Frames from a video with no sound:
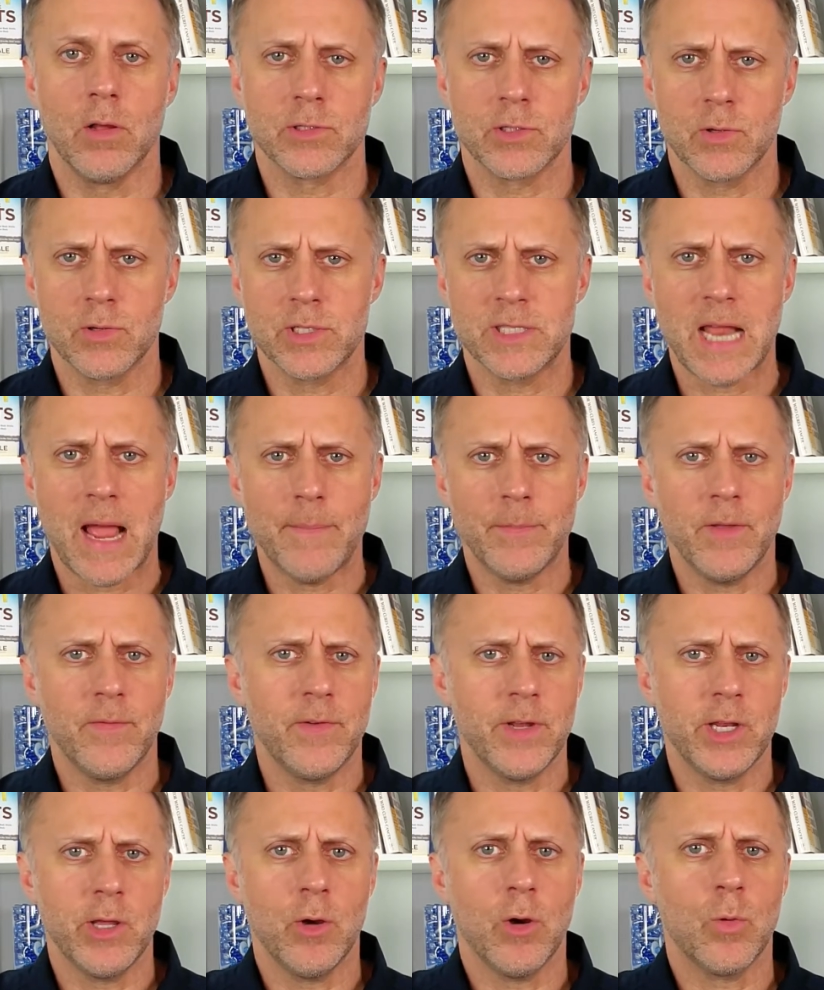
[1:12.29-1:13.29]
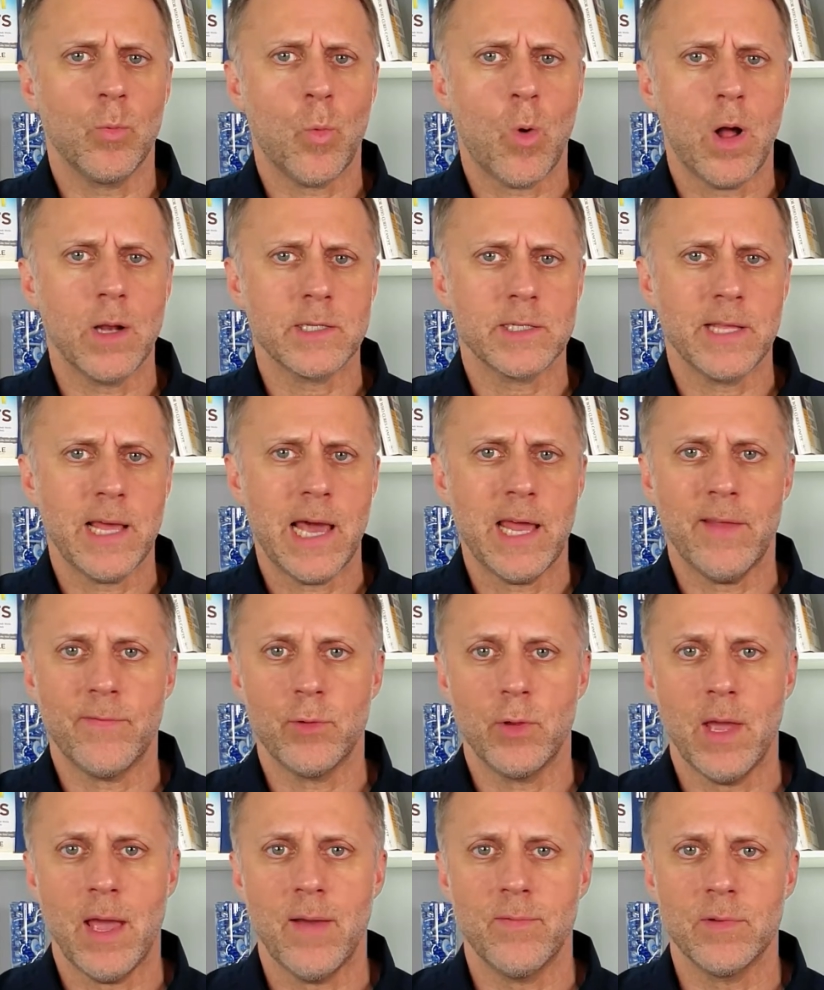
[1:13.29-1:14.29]
So stop the video and watch that if
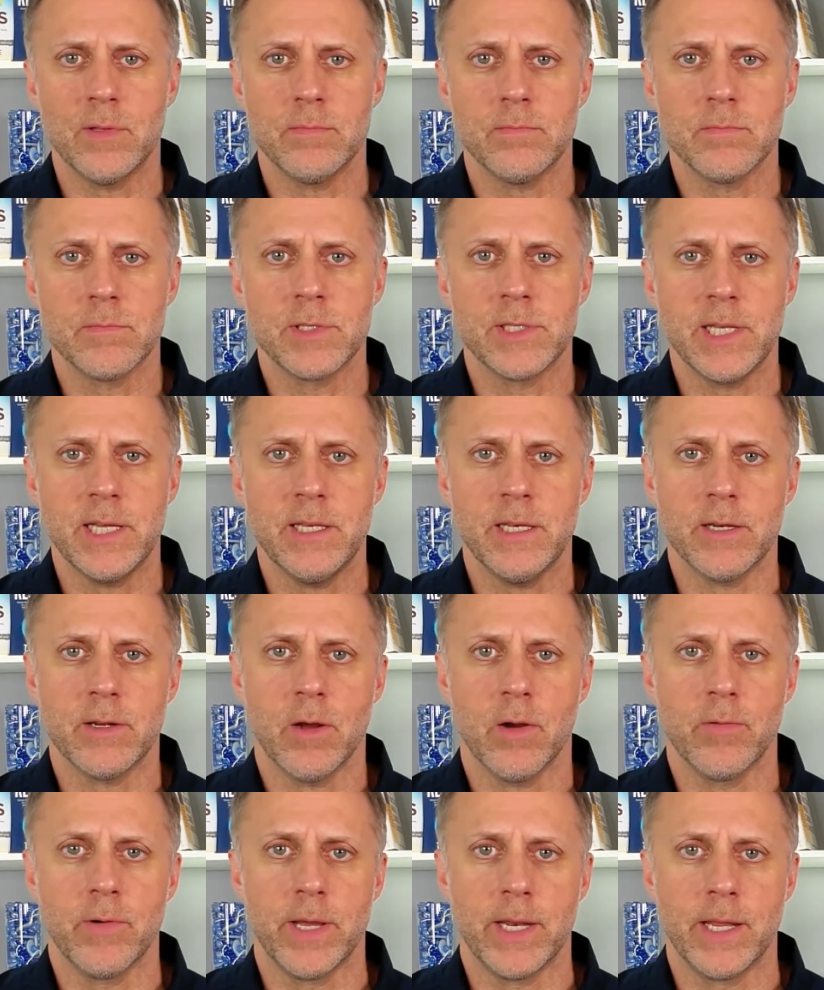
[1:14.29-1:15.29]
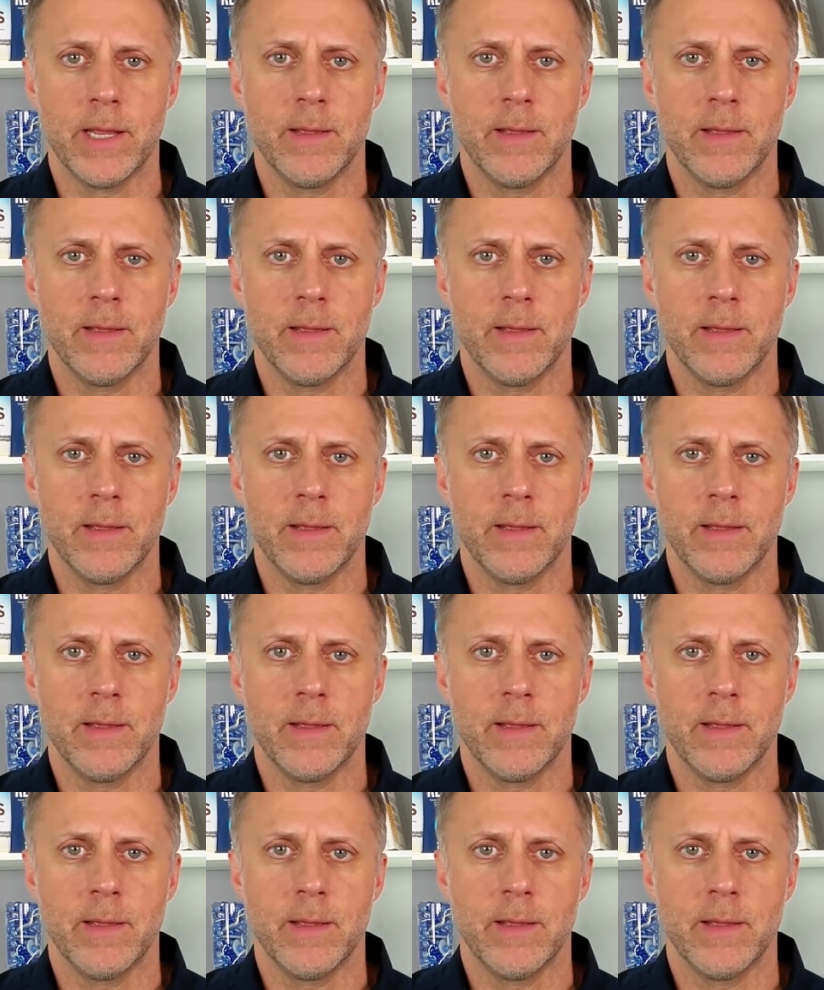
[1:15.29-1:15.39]
you haven't seen it already.